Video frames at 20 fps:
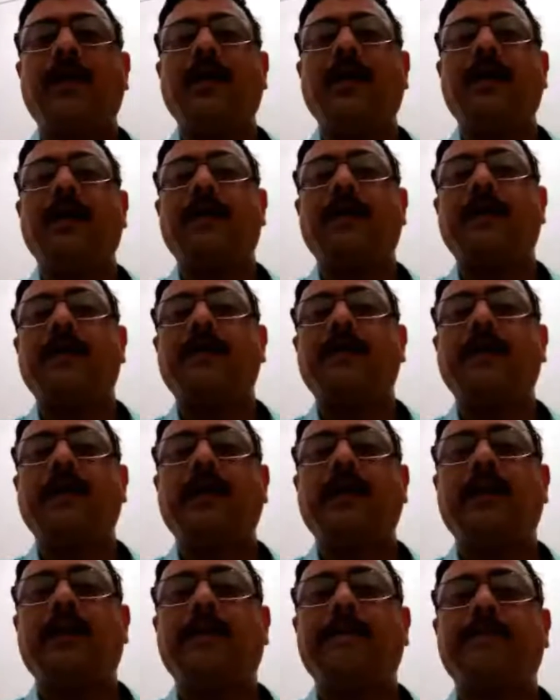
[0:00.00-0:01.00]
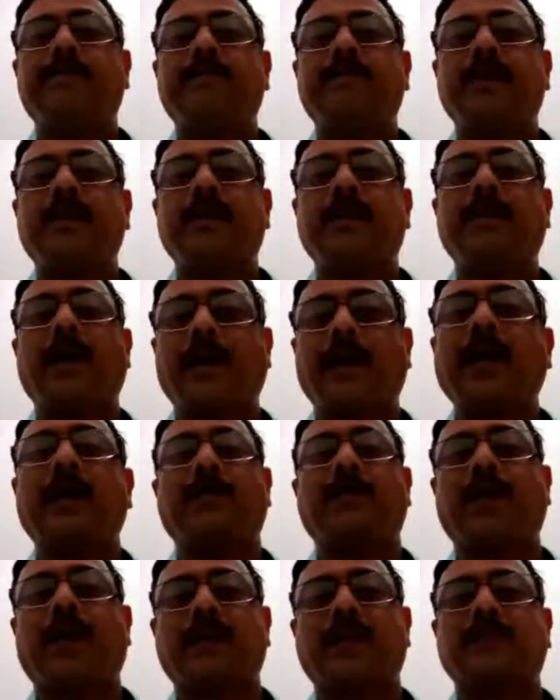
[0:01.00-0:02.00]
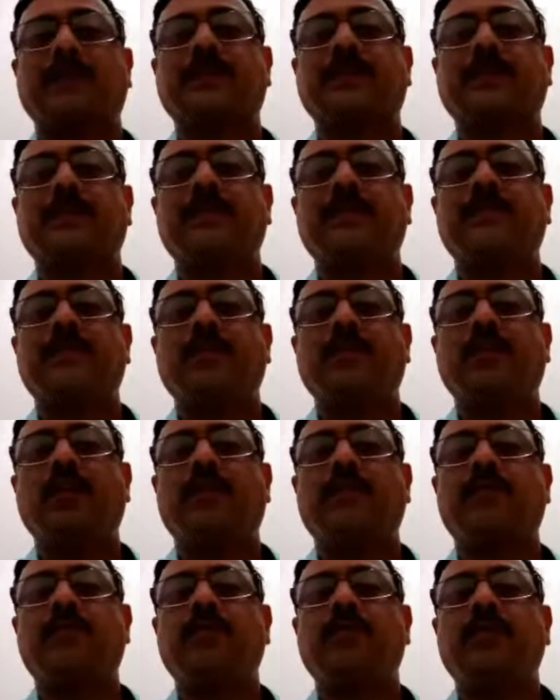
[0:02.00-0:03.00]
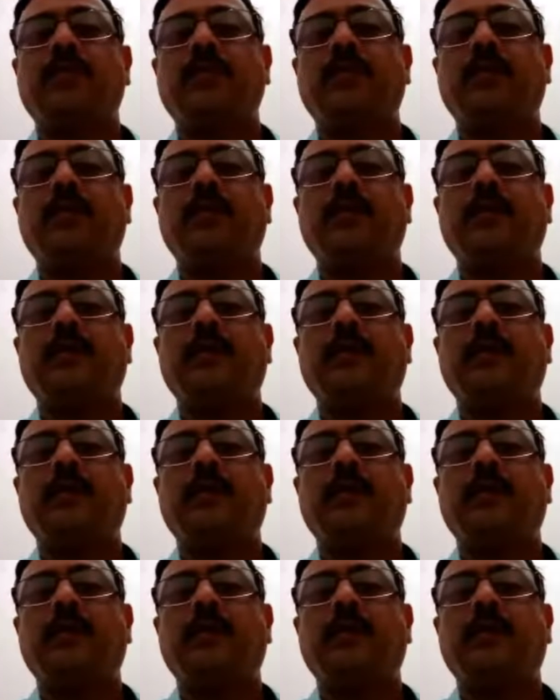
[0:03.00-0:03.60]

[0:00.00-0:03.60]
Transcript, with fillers: uh, the the market price. You have to